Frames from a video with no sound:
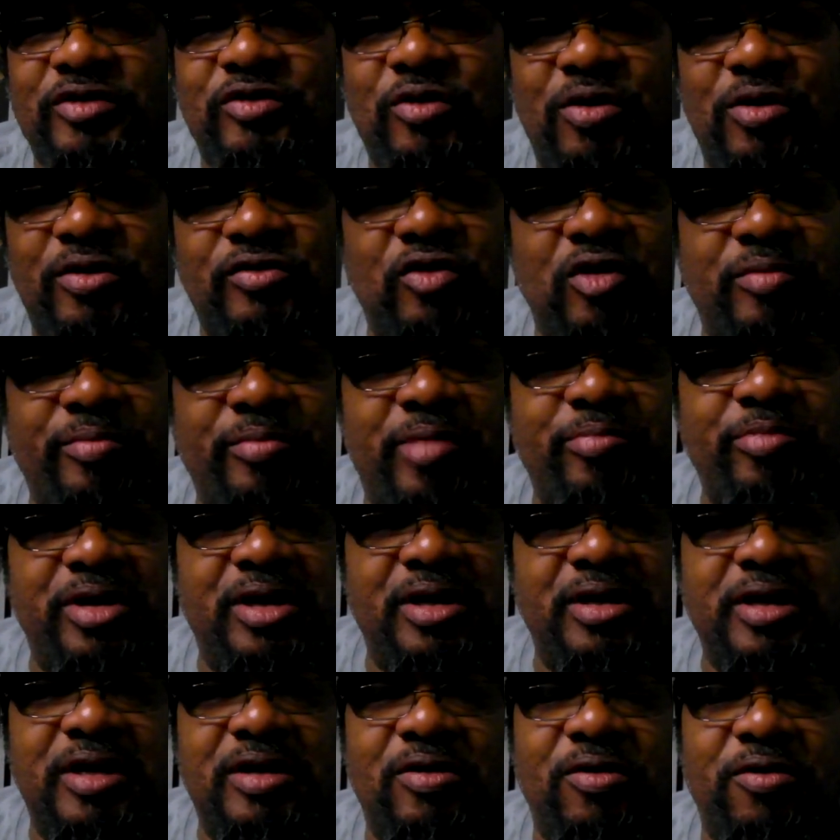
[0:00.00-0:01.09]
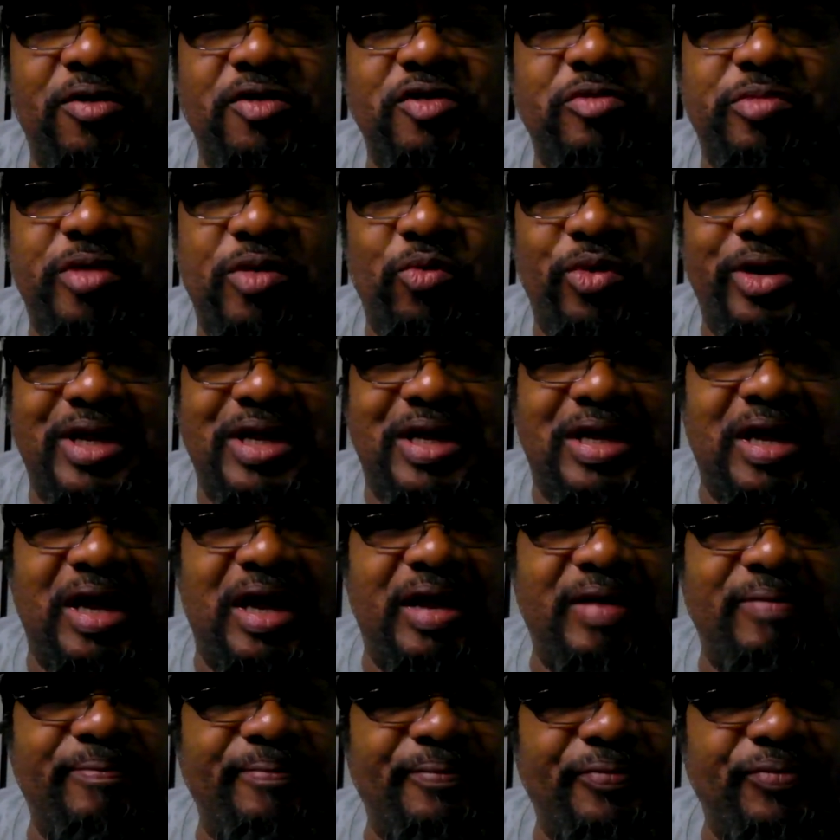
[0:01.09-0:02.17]
I mean, he calls me when he can,
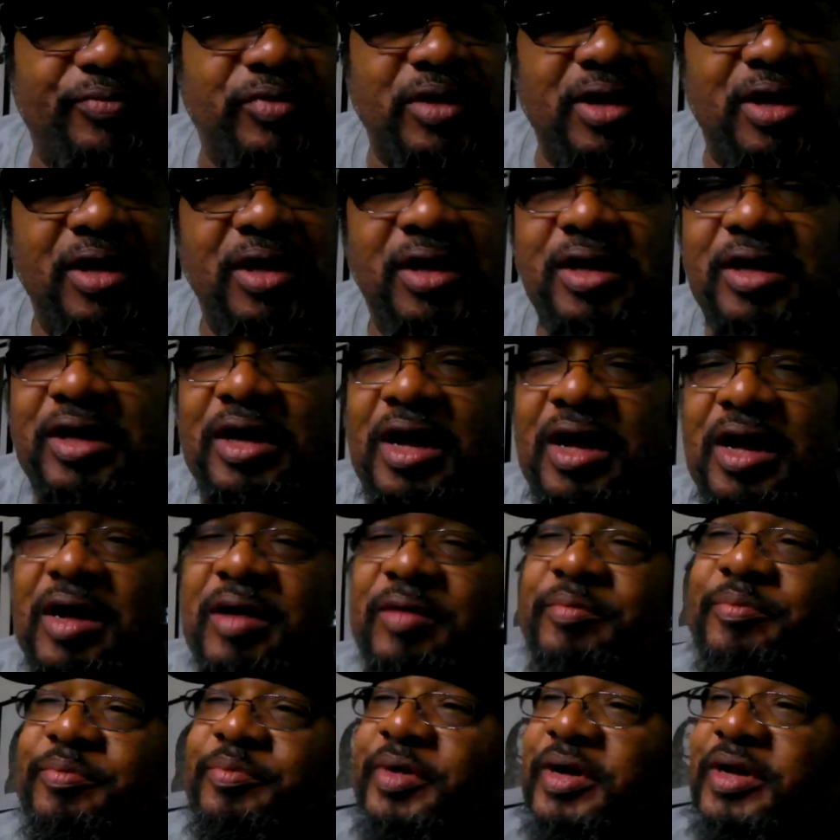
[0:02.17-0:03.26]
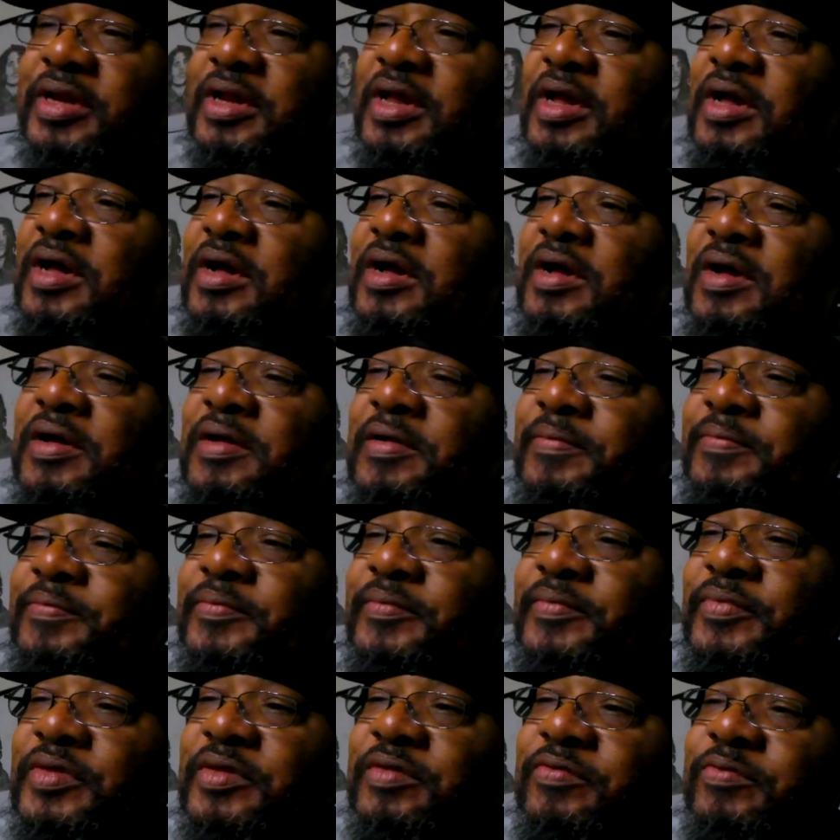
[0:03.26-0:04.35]
uh, but um,
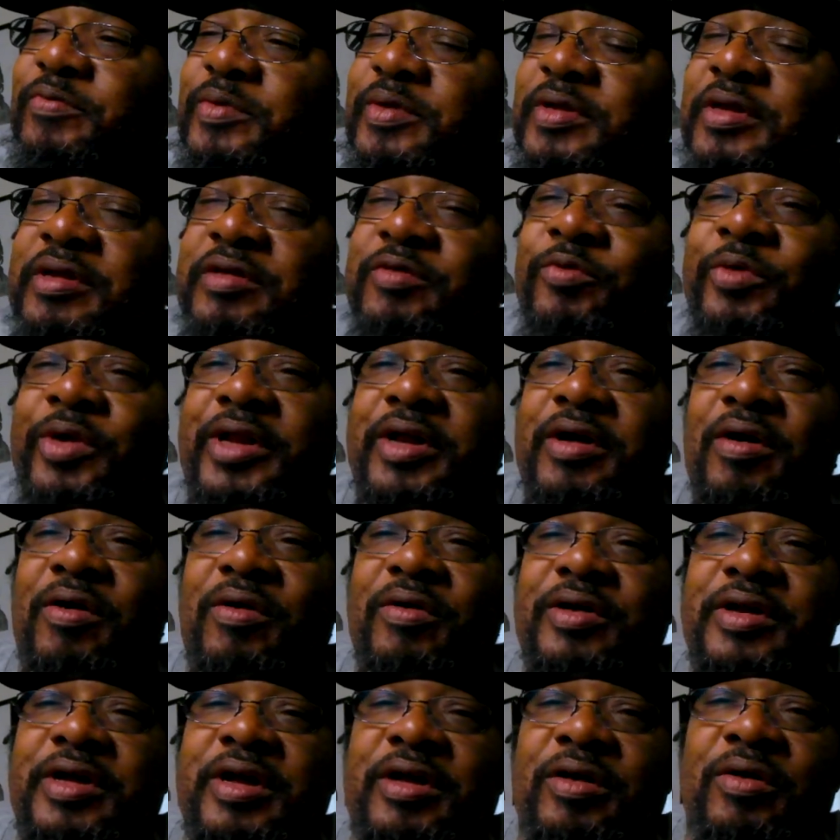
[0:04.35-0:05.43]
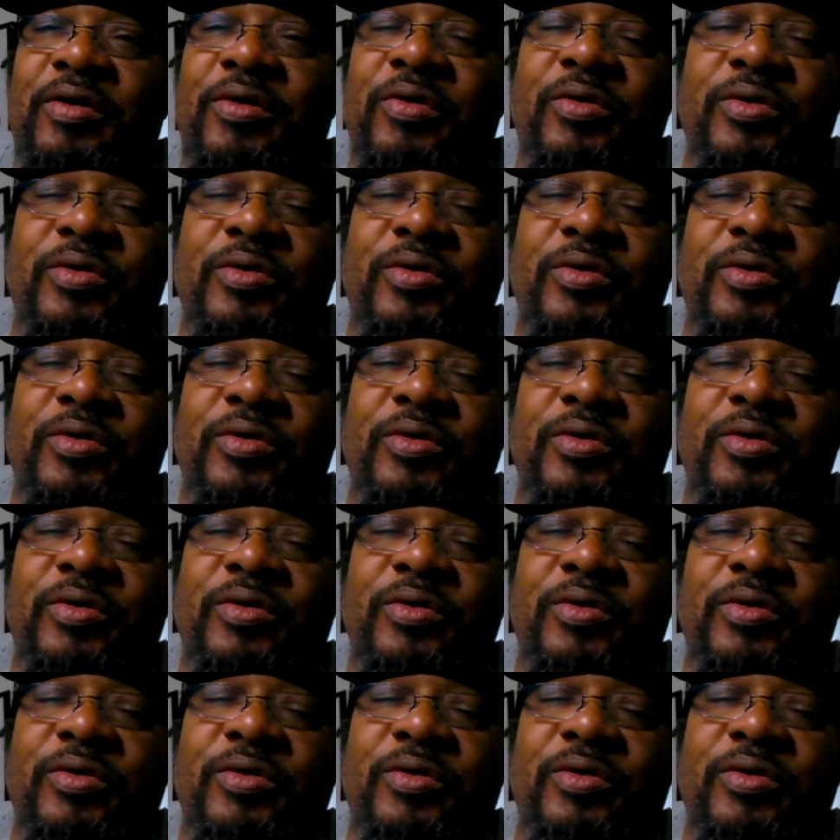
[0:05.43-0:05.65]
he's really hard to get a hold of.